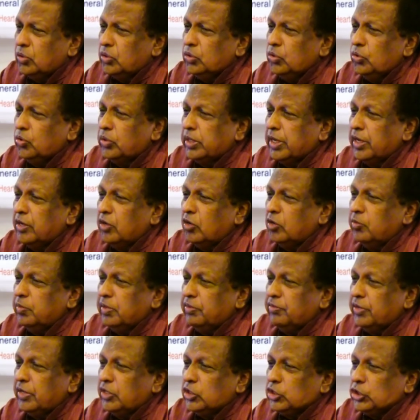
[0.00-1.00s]
you cannot be
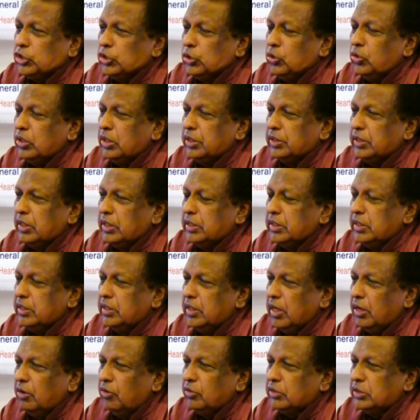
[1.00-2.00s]
very sure that
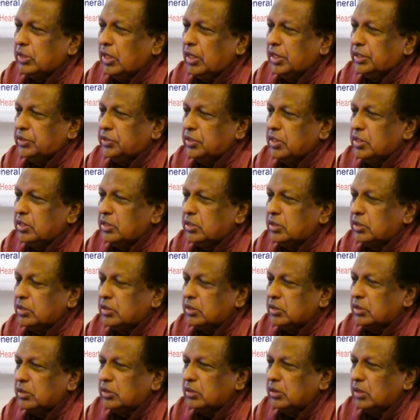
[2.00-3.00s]
India-US
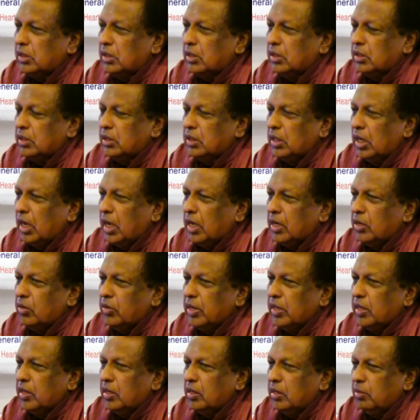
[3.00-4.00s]
relations are
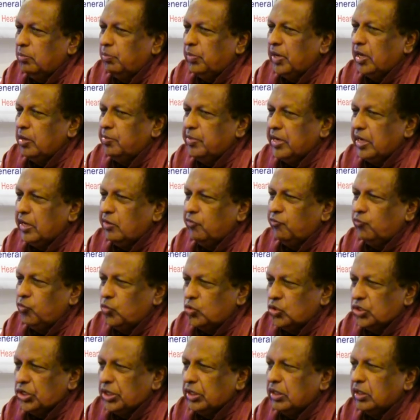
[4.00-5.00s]
on a permanent
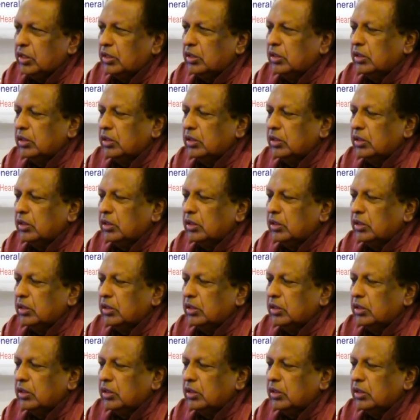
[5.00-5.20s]
footing.